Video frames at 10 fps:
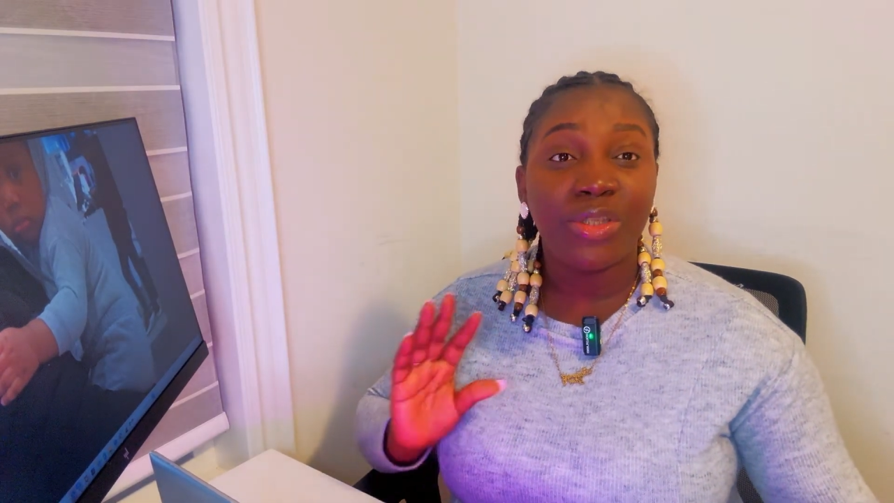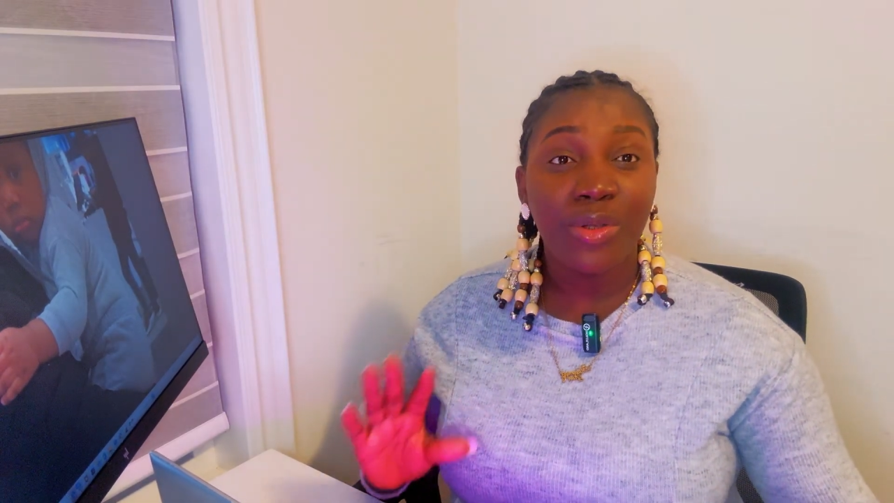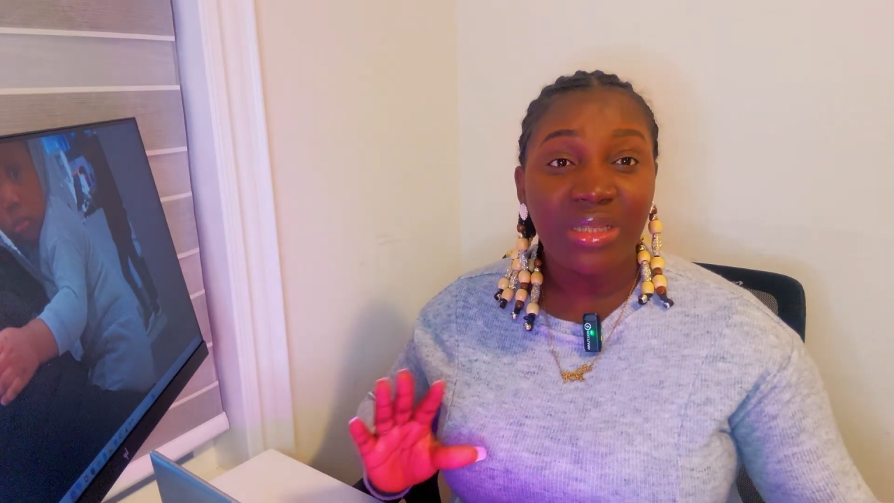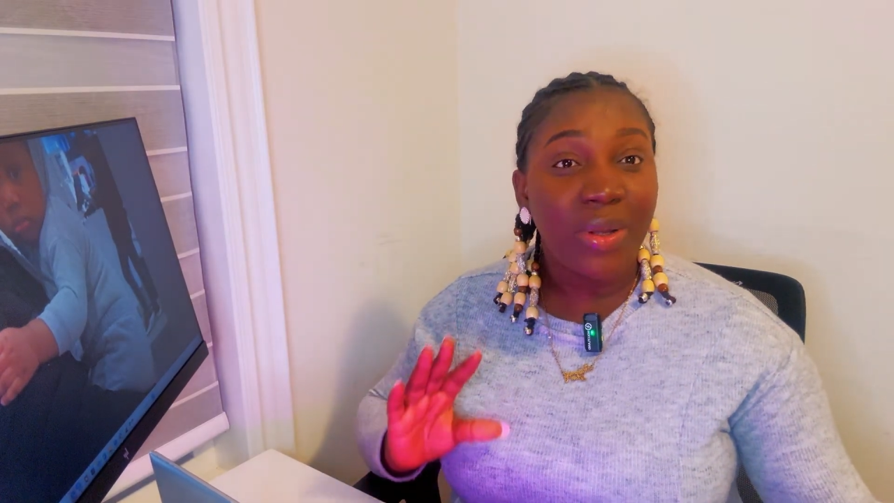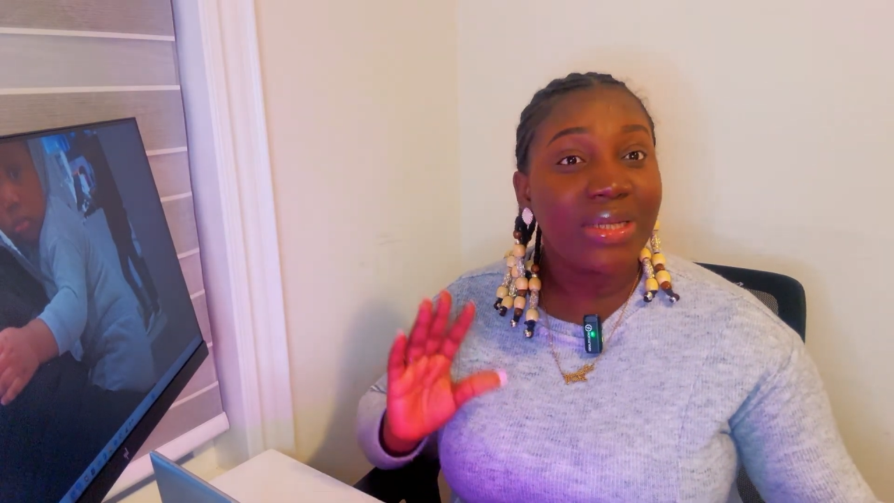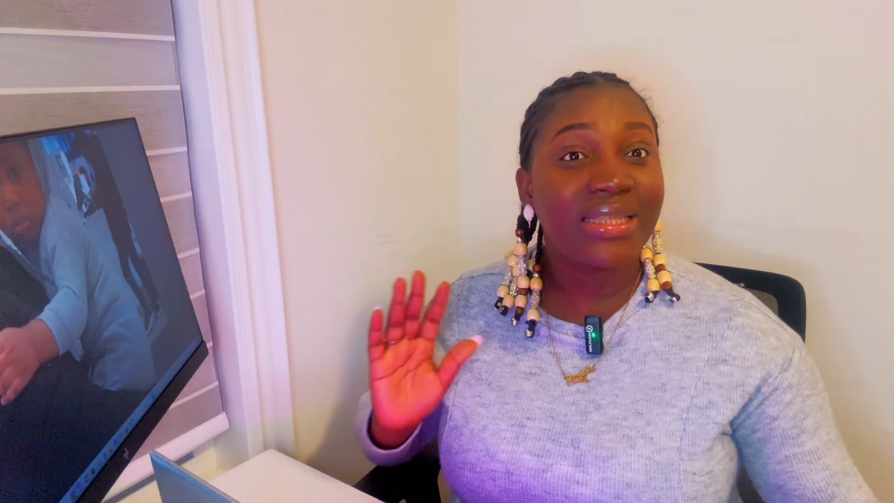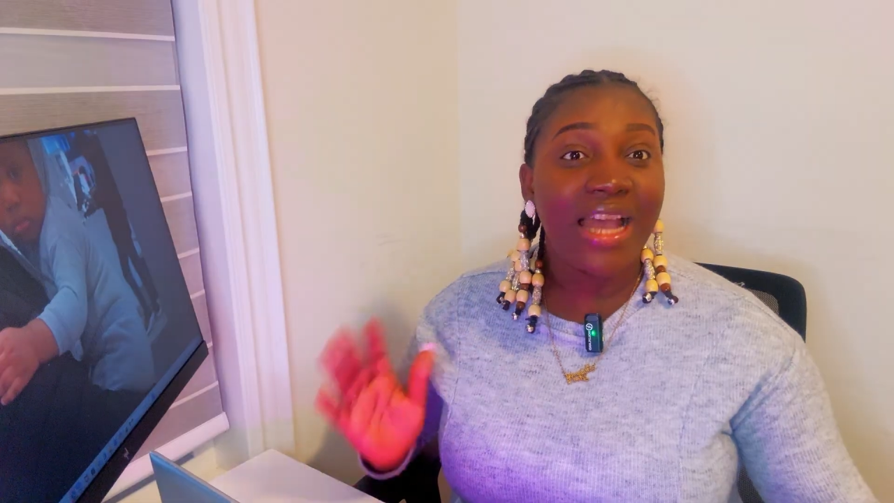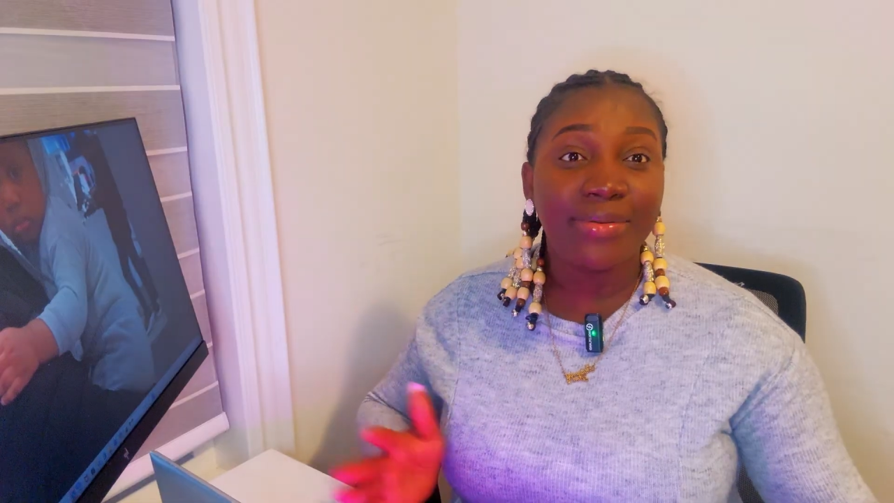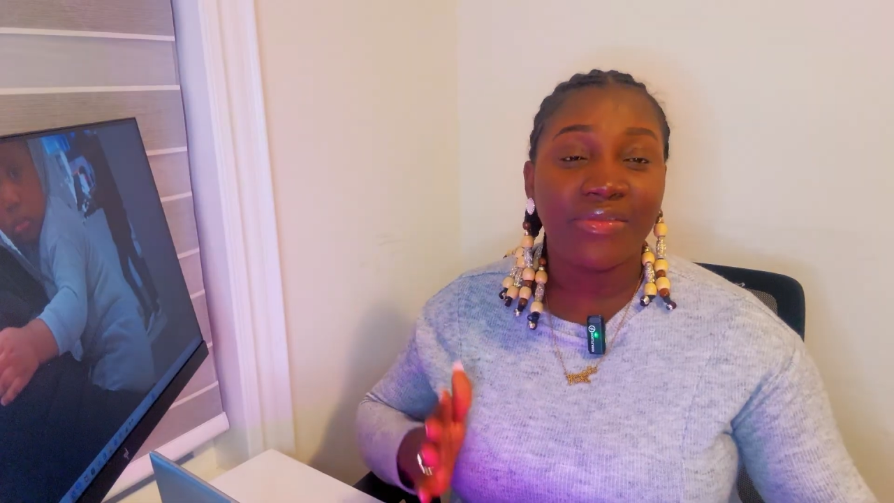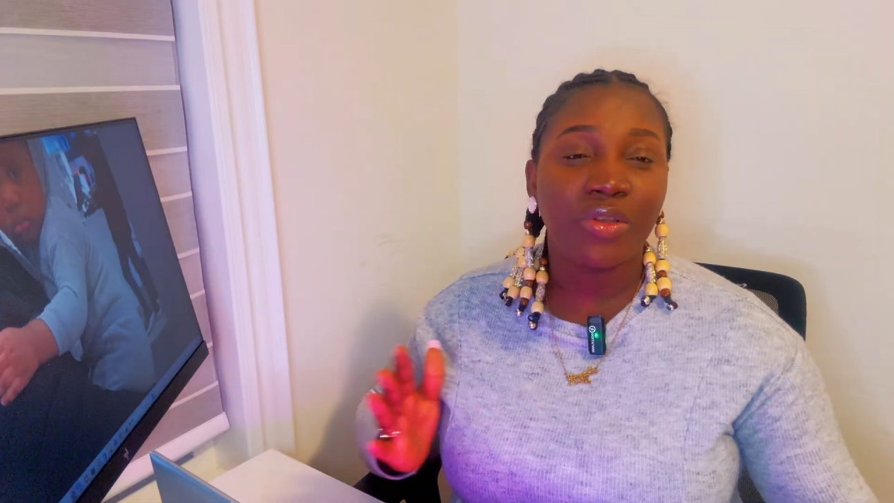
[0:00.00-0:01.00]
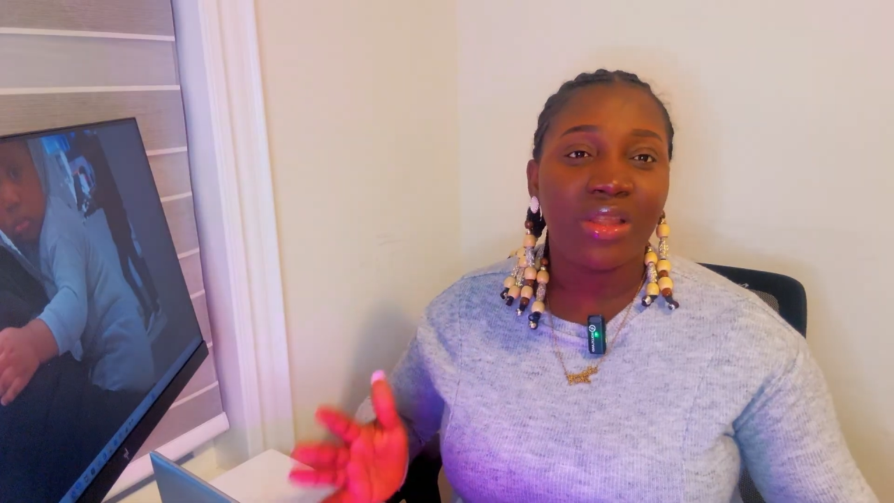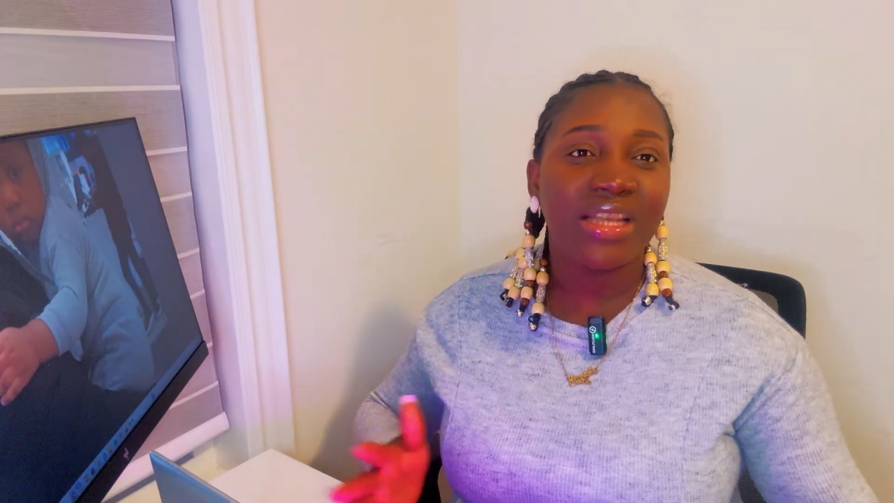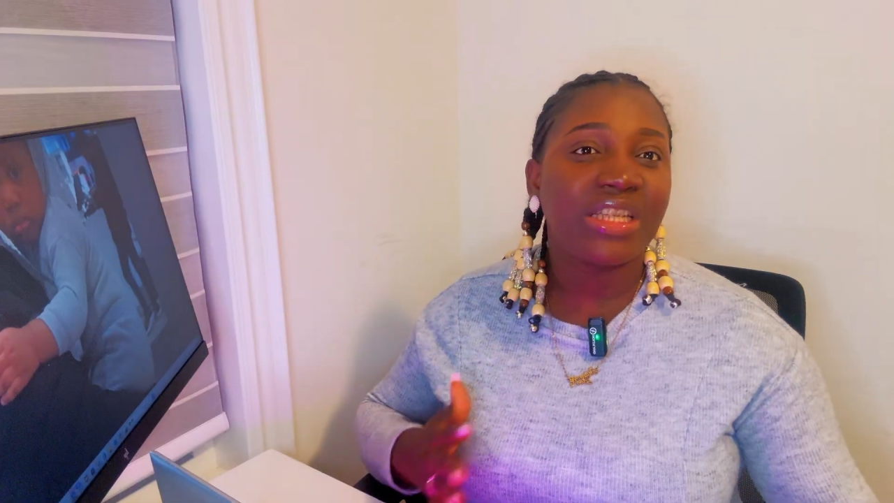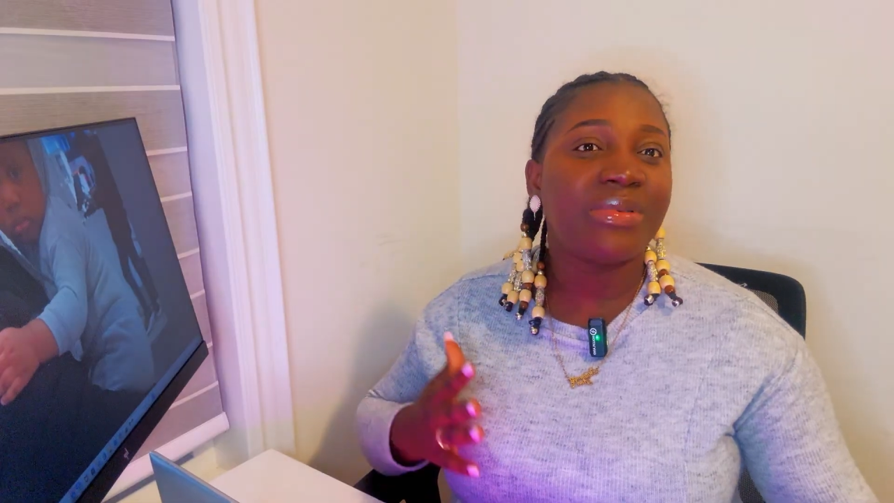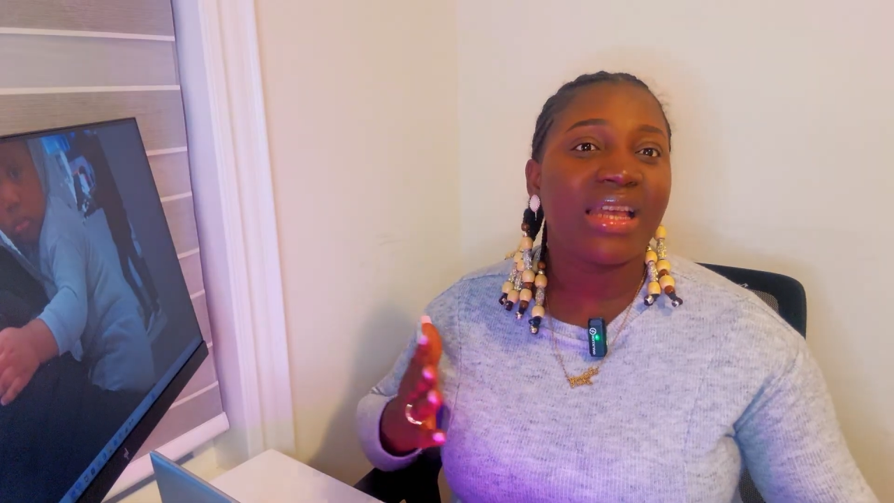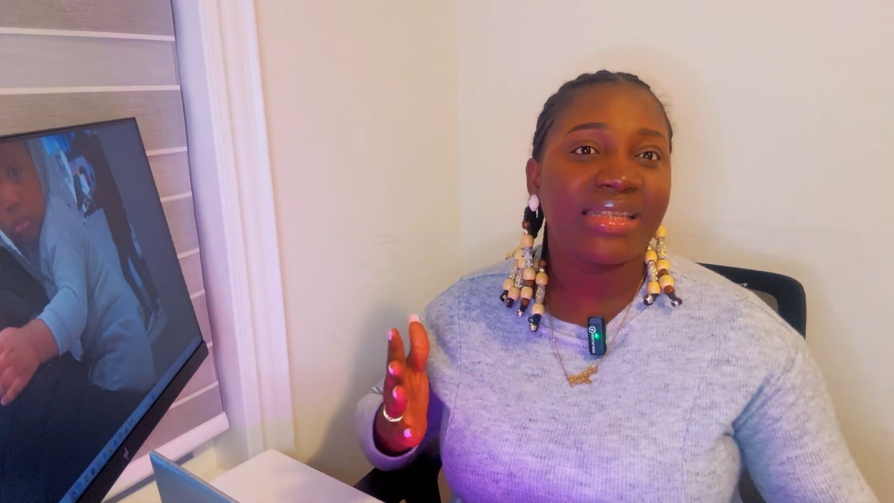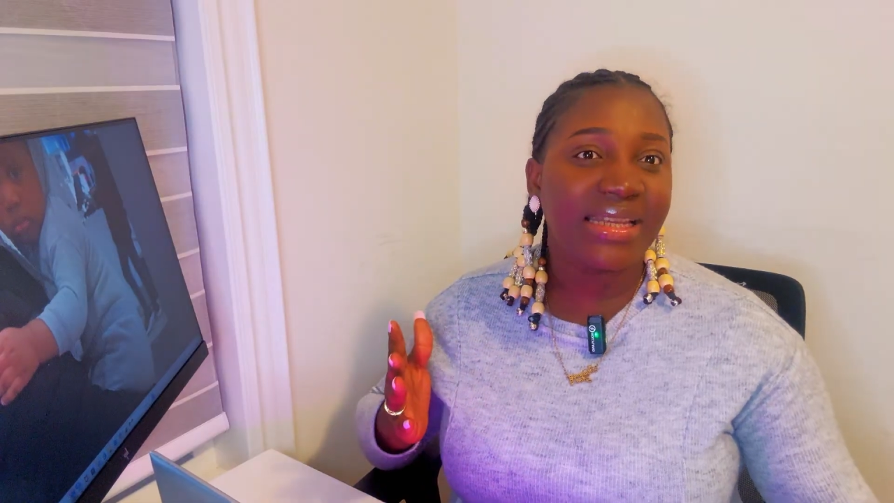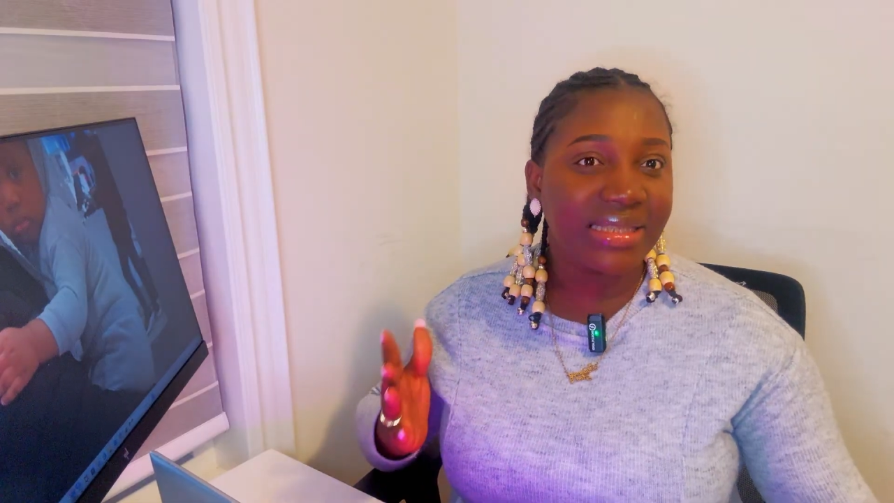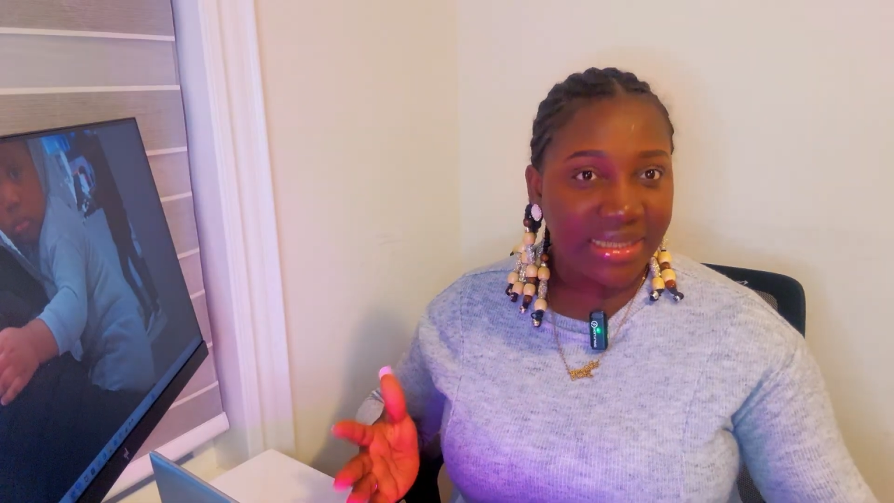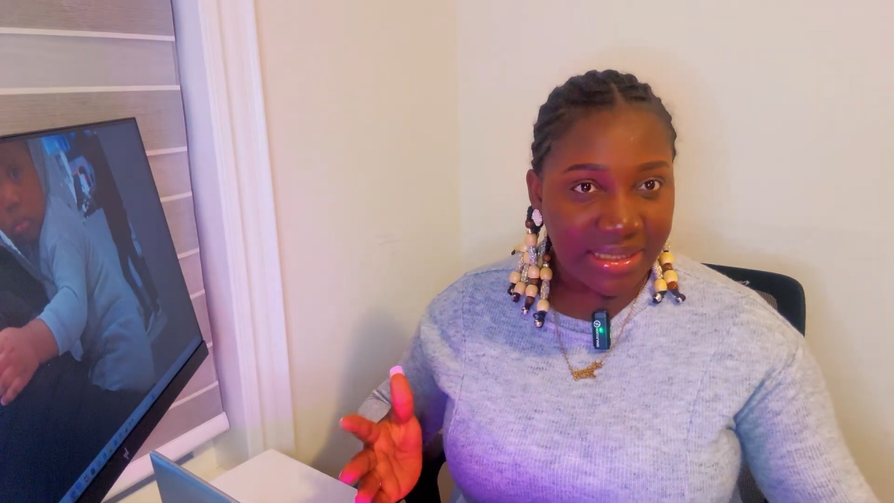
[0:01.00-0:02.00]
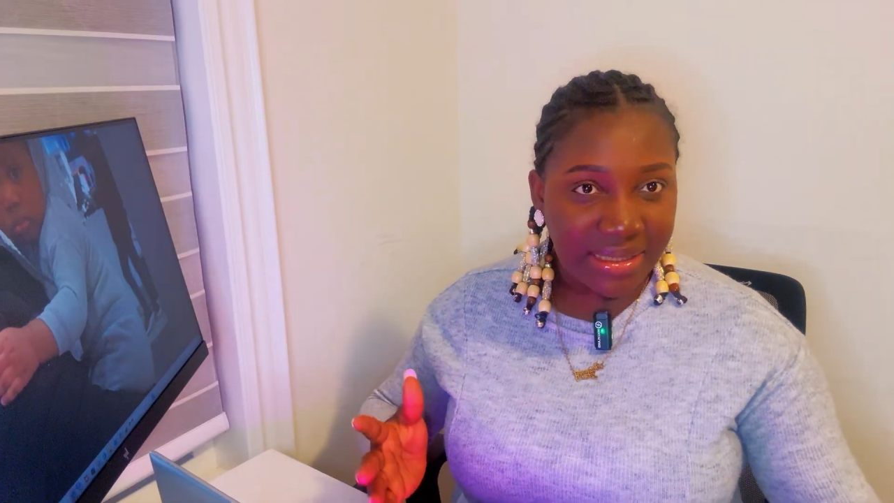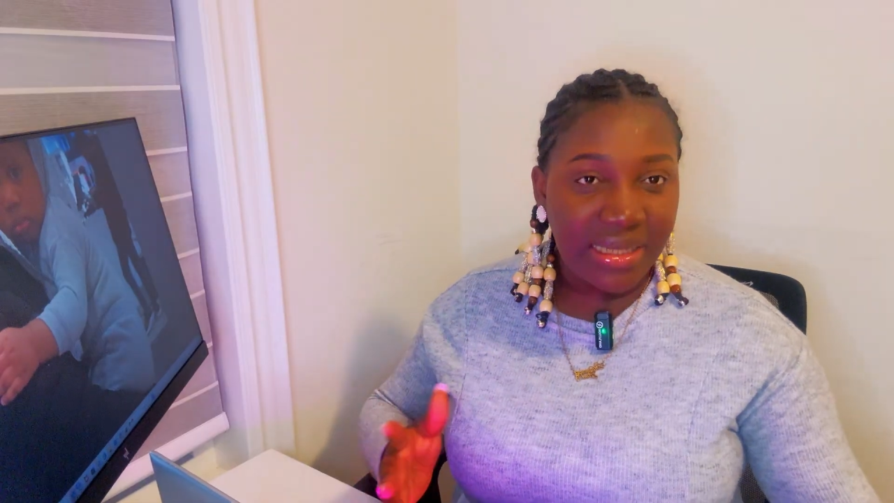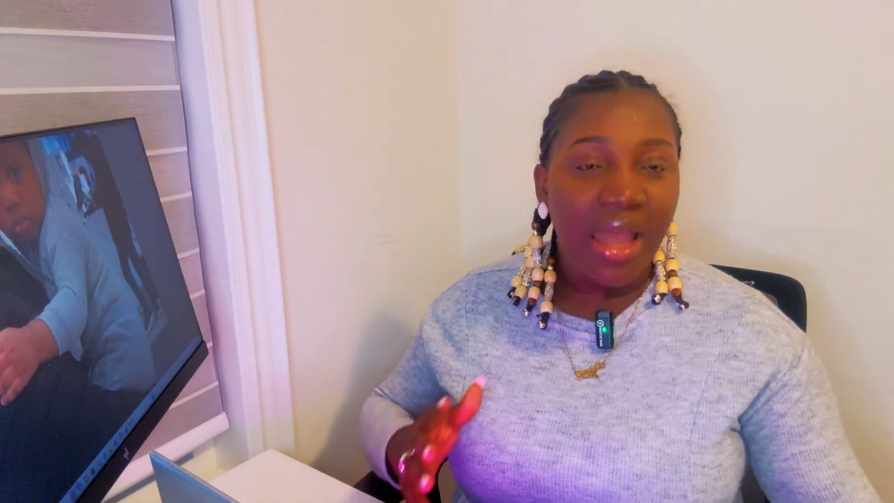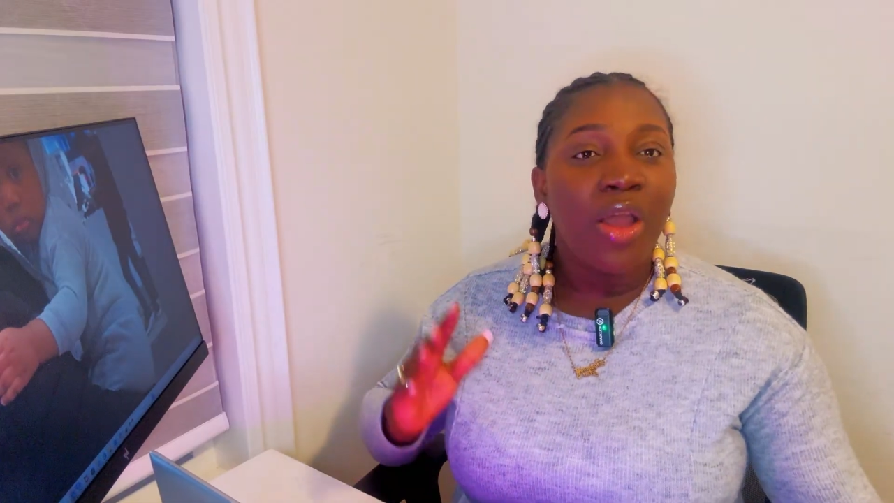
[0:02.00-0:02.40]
we talked about the types of scholarships that exist.